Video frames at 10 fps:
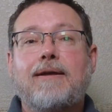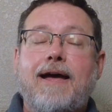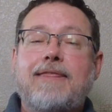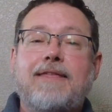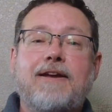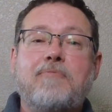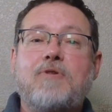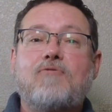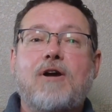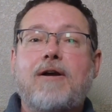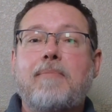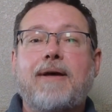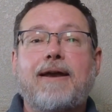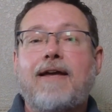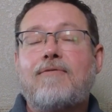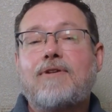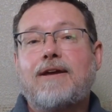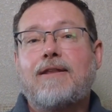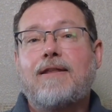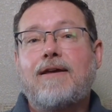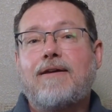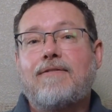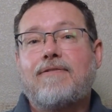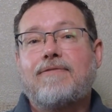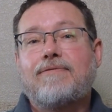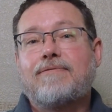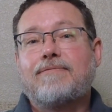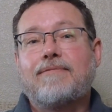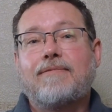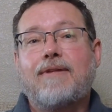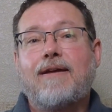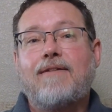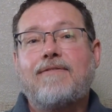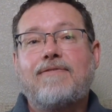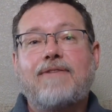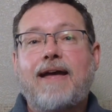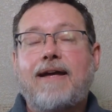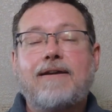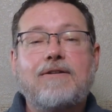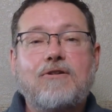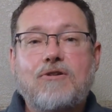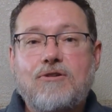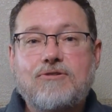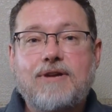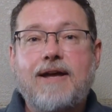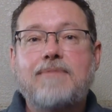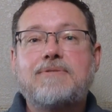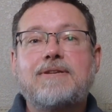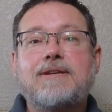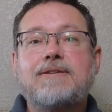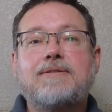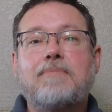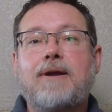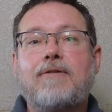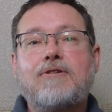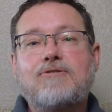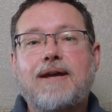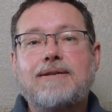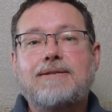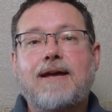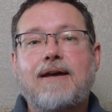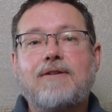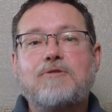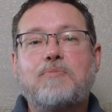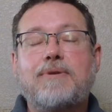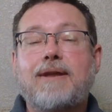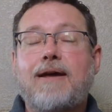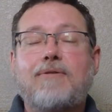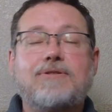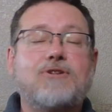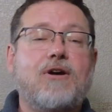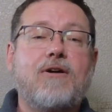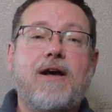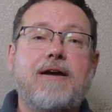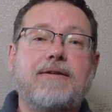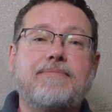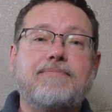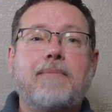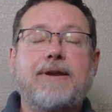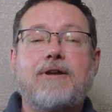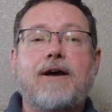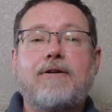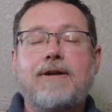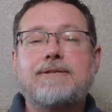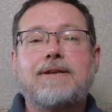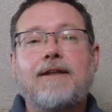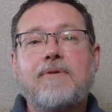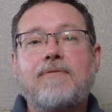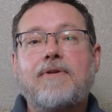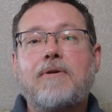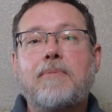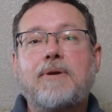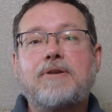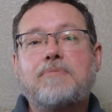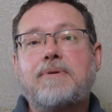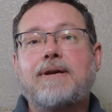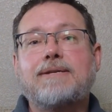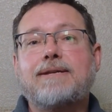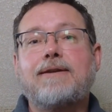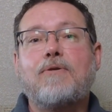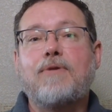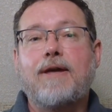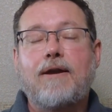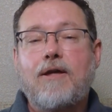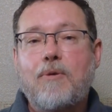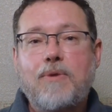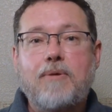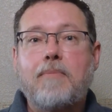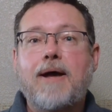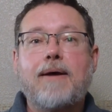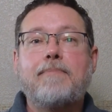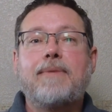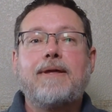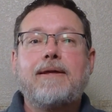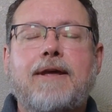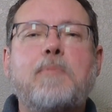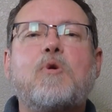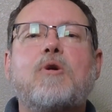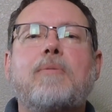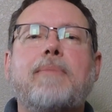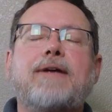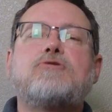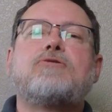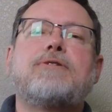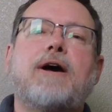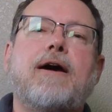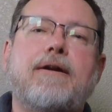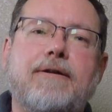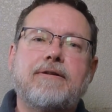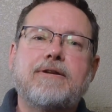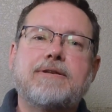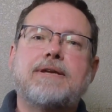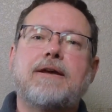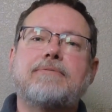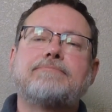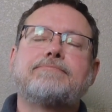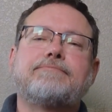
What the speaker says: I think I've been wrong about everything in life. I've had good jobs, a decent marriage, a nice house, but now it's all gone. My daughter doesn't like me very much because I don't get along with her mom. Tell me more about your daughter, he said.